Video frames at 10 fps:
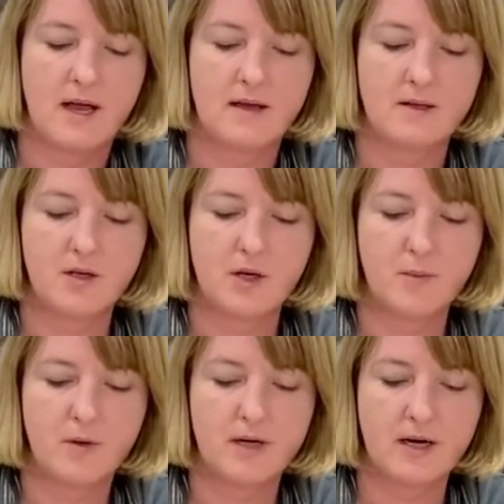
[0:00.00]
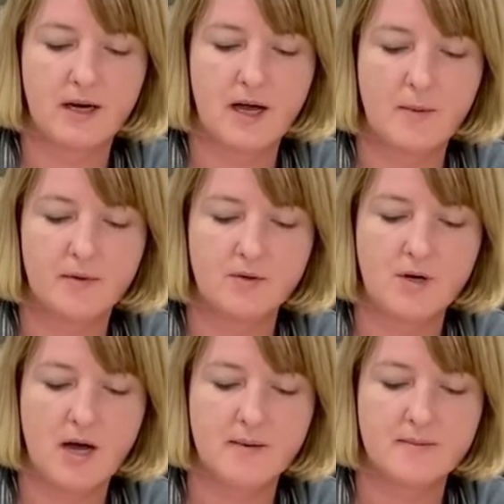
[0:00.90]
and you're going to put in a couple
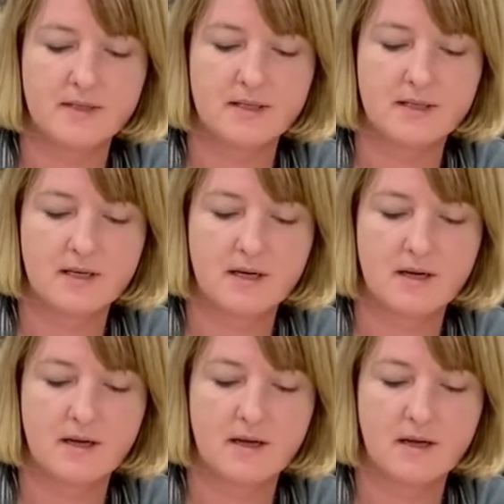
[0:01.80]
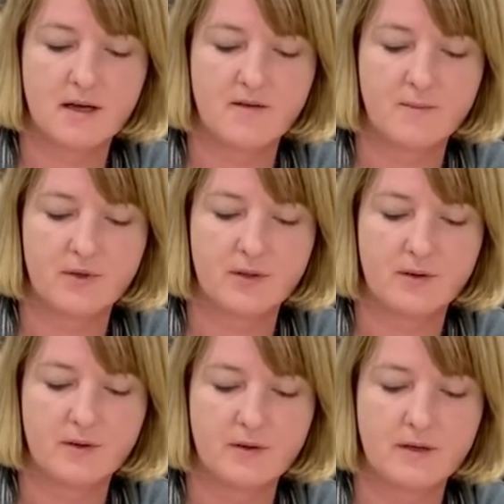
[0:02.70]
drops of blue,